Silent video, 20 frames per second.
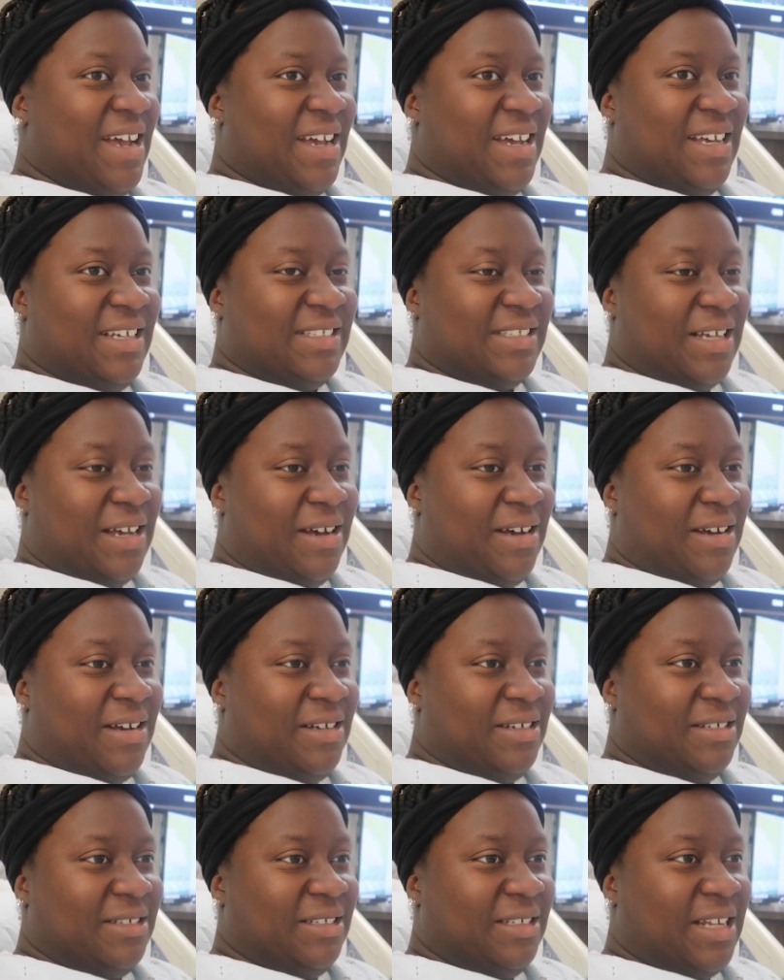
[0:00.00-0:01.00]
because
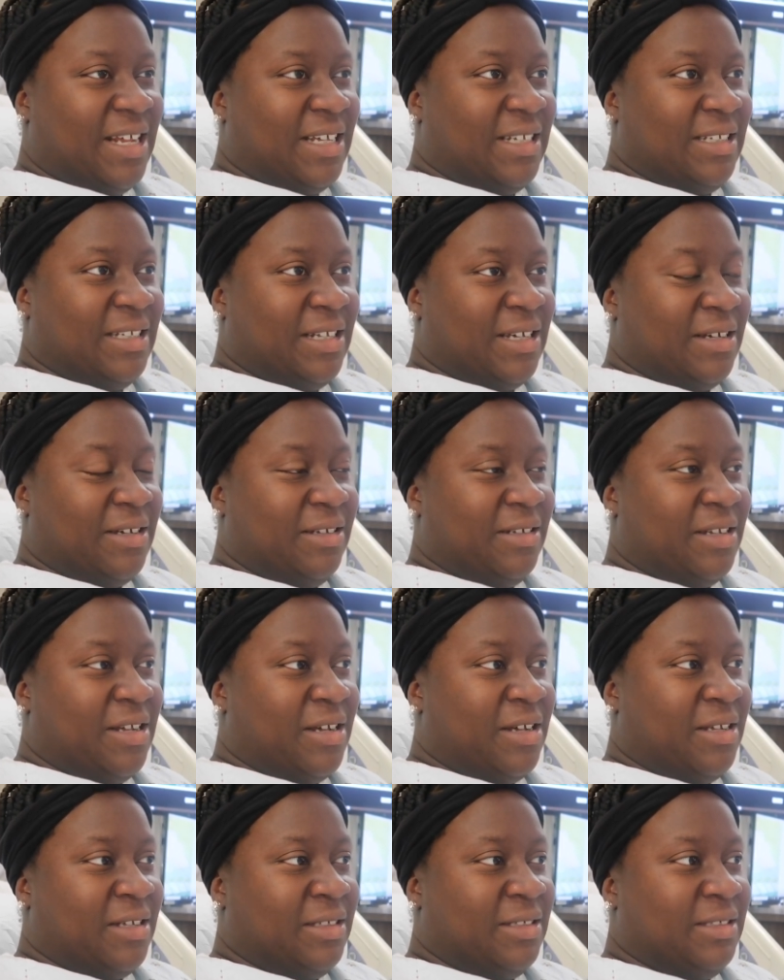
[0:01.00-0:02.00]

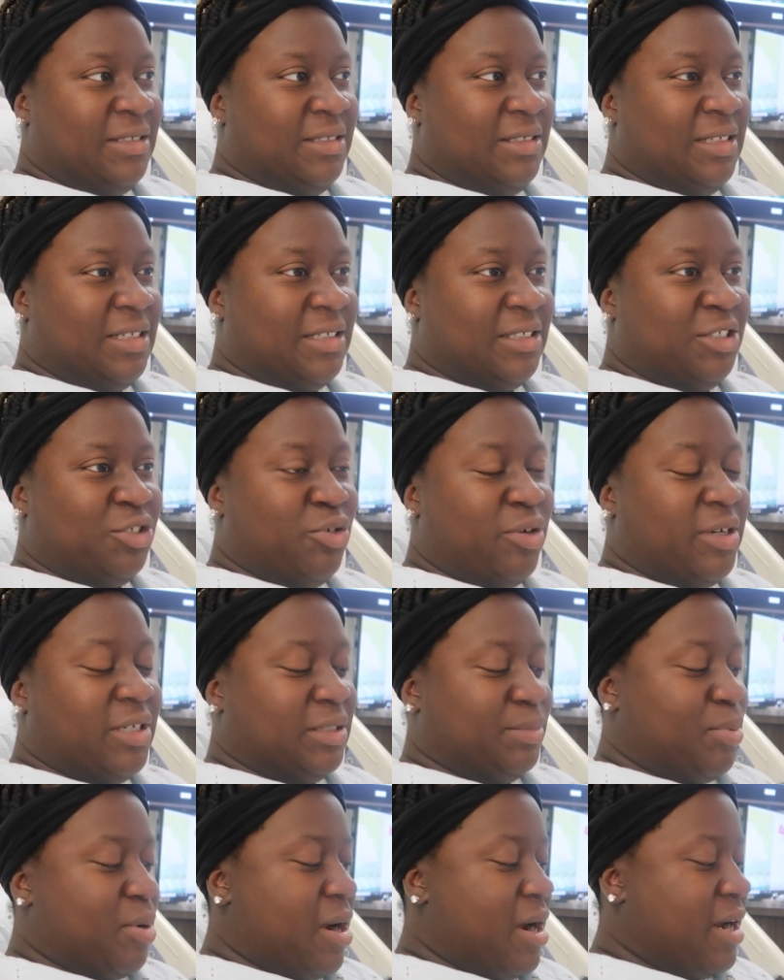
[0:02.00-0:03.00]
the
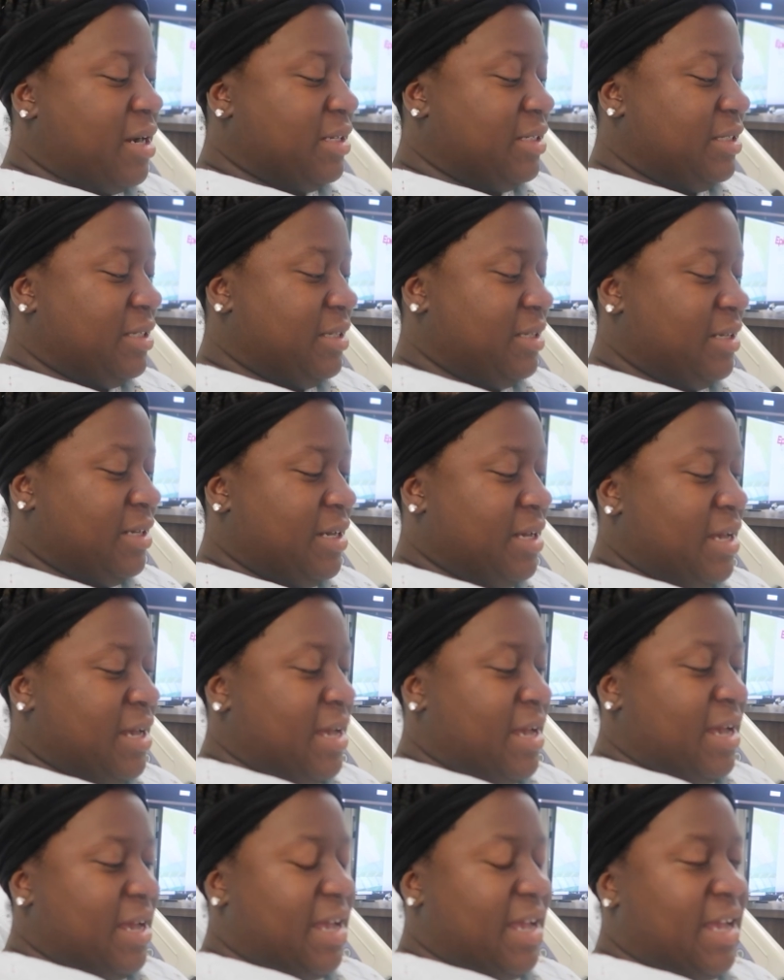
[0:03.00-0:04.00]
shortest part
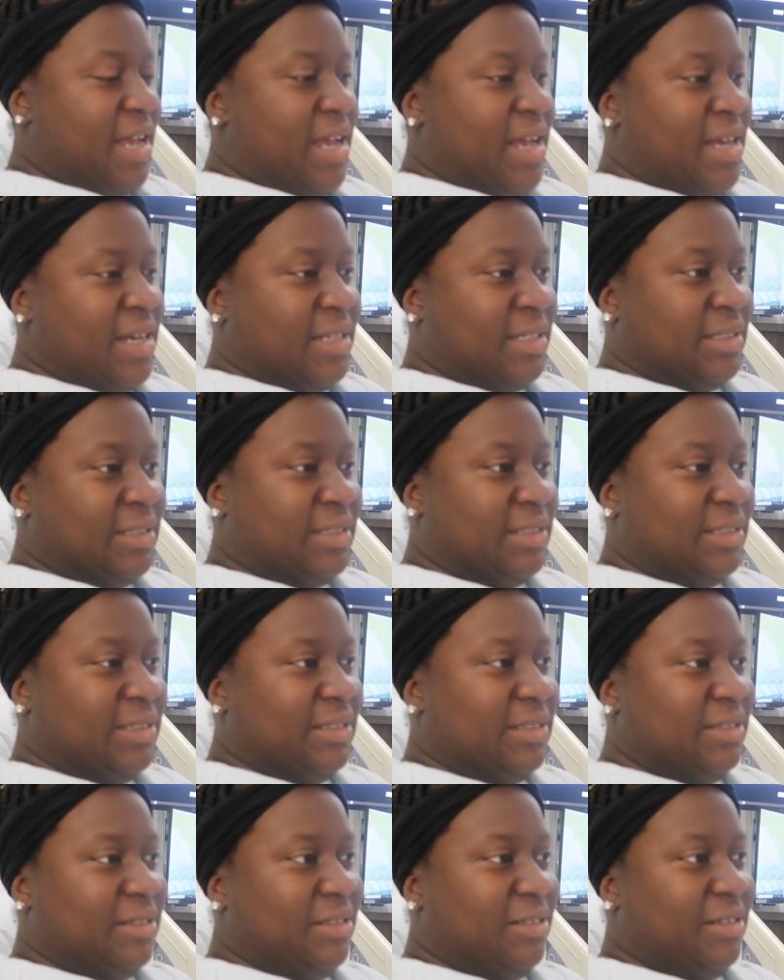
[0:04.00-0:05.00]
is
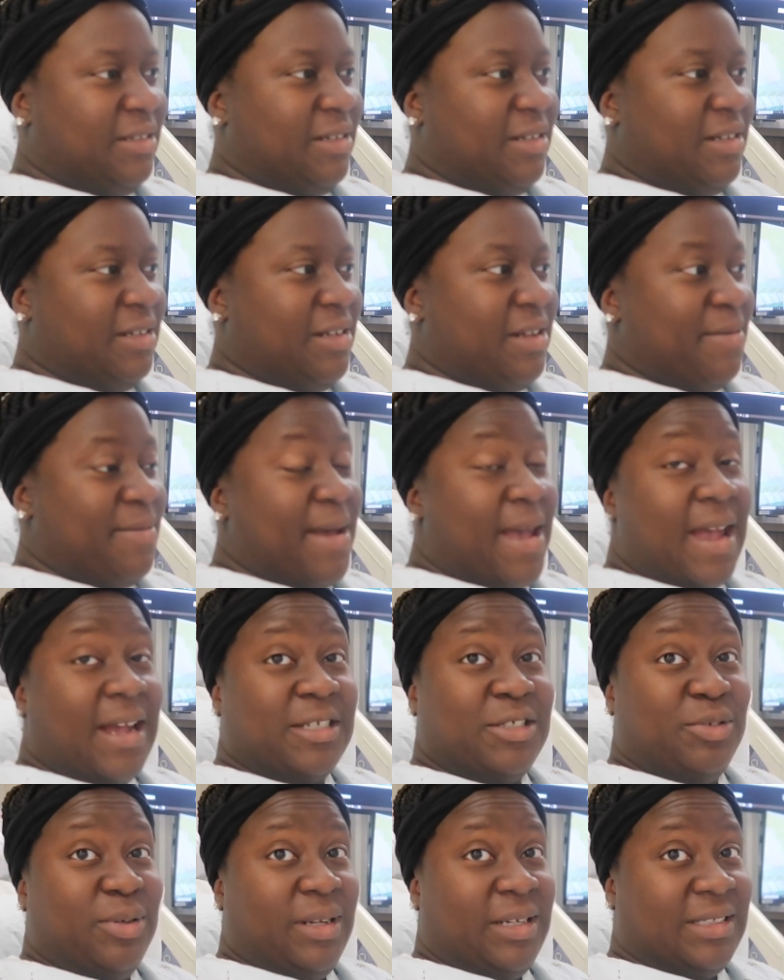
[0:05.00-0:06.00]
them
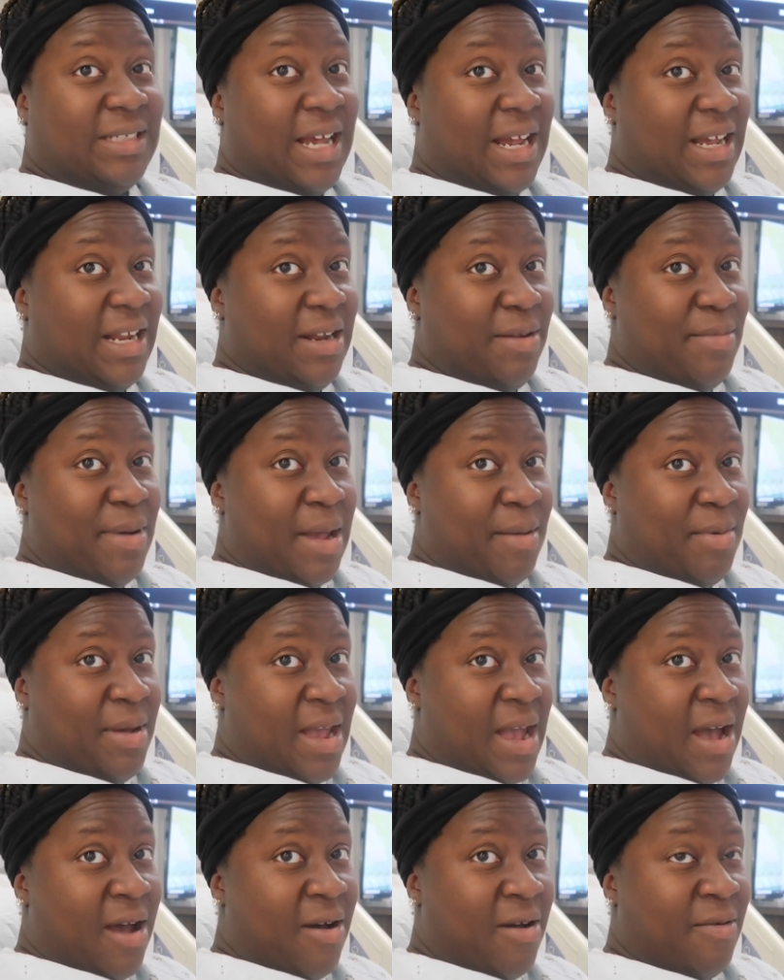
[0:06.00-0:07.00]
actually taking the baby
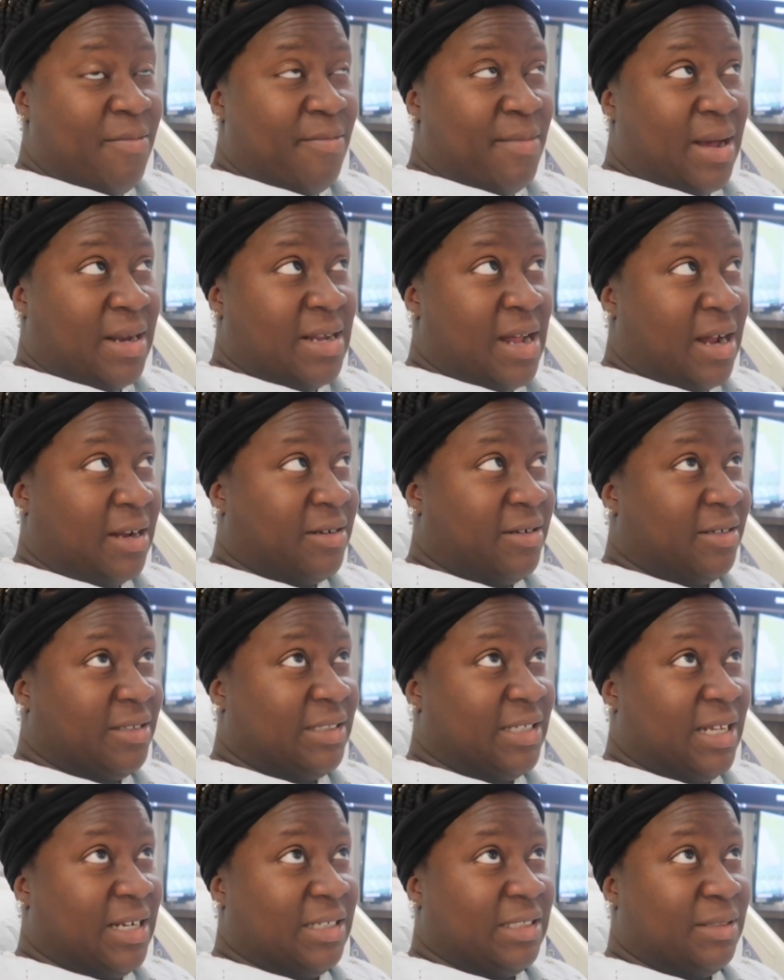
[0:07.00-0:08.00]
out. My doctor
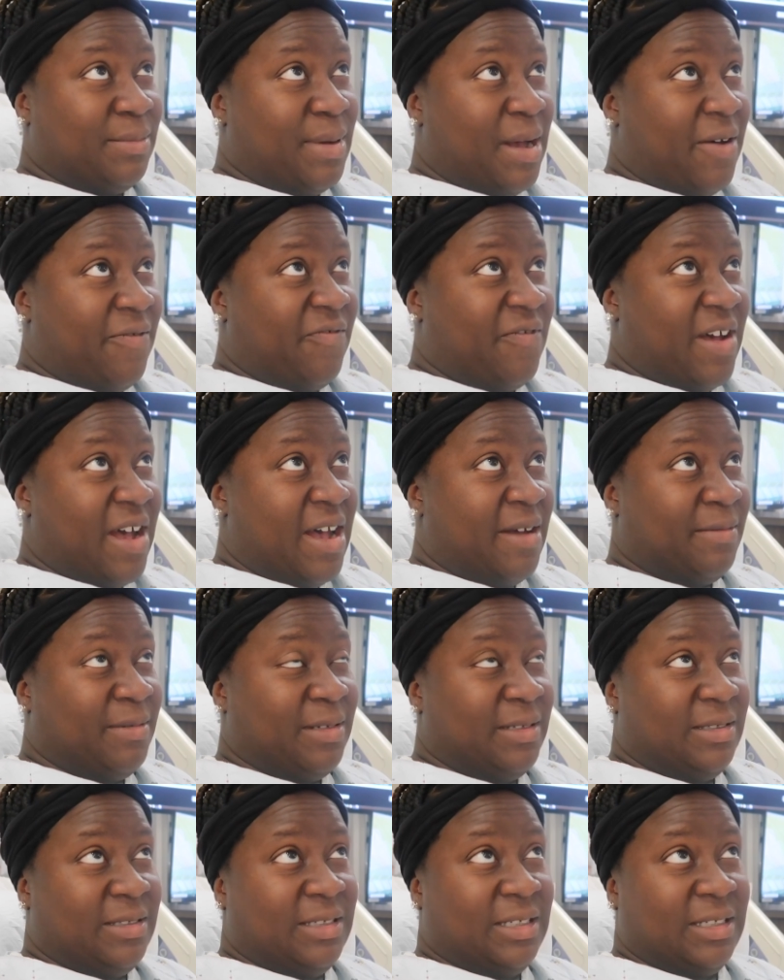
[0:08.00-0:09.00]
said it's about 5
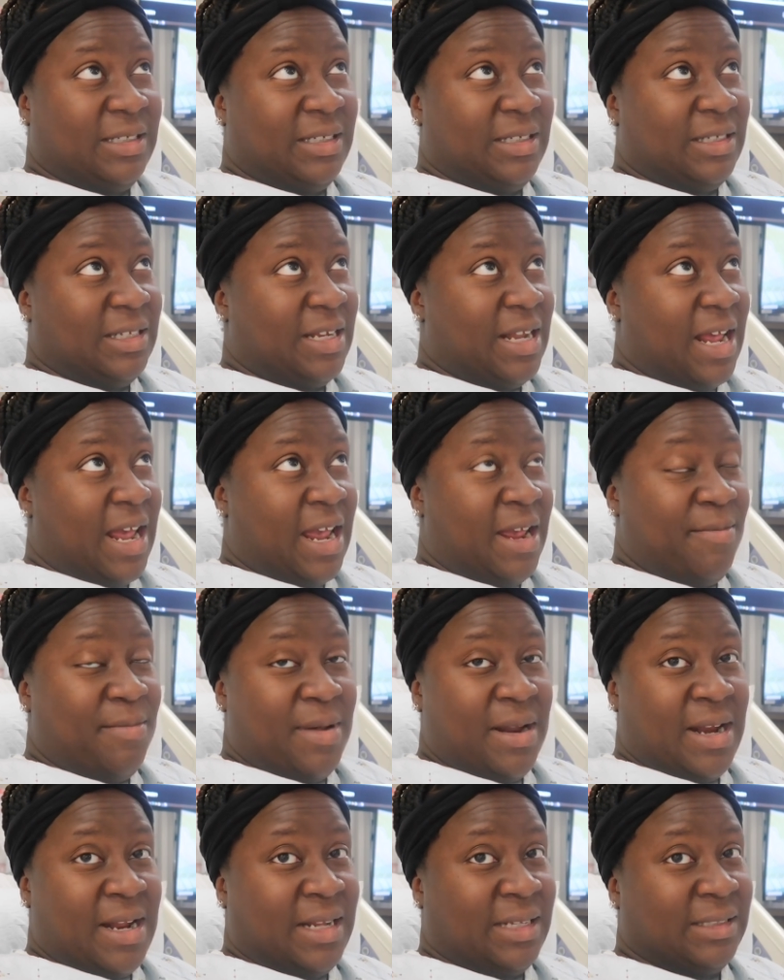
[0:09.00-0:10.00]
to 8
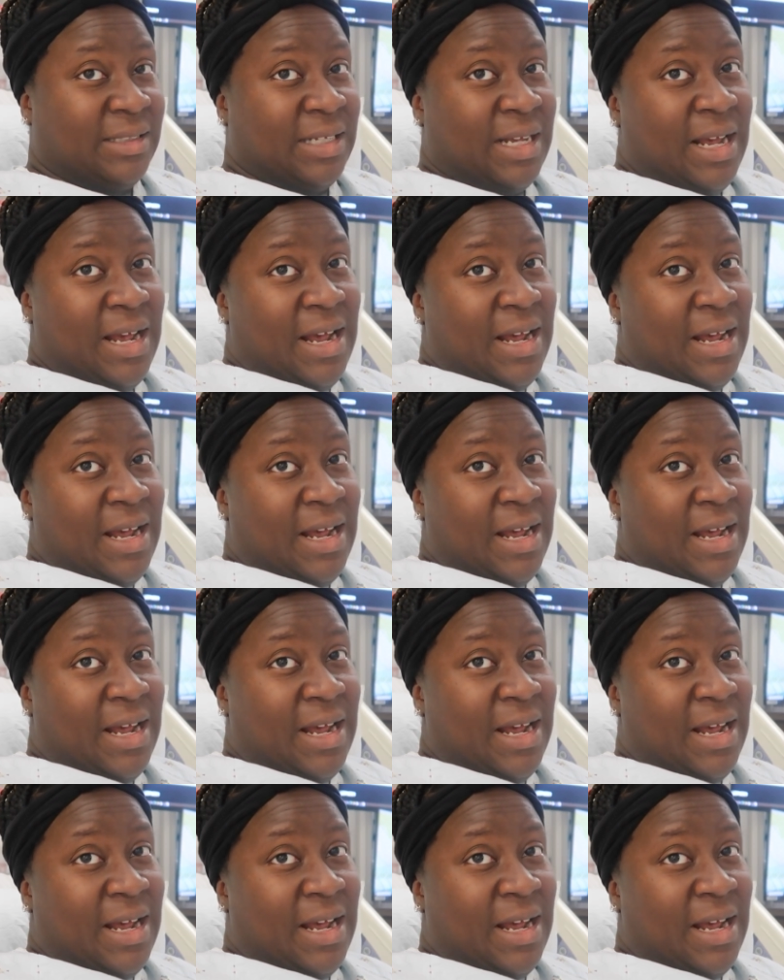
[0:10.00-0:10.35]
minutes.